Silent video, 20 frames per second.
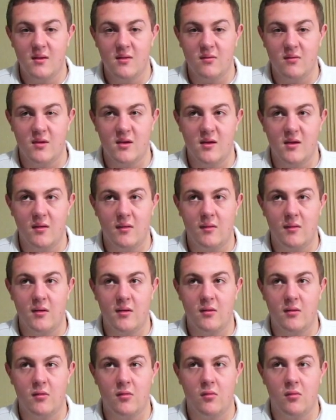we don't
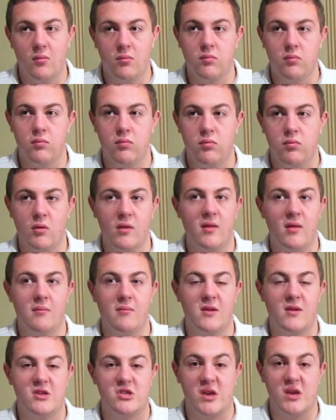know really
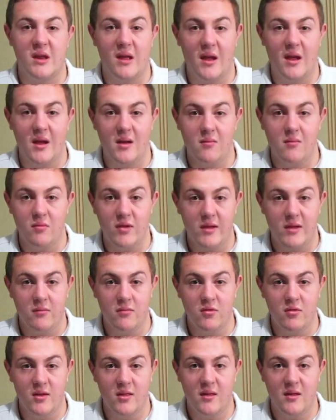much, and we
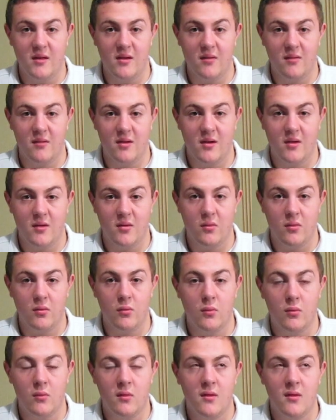really don't know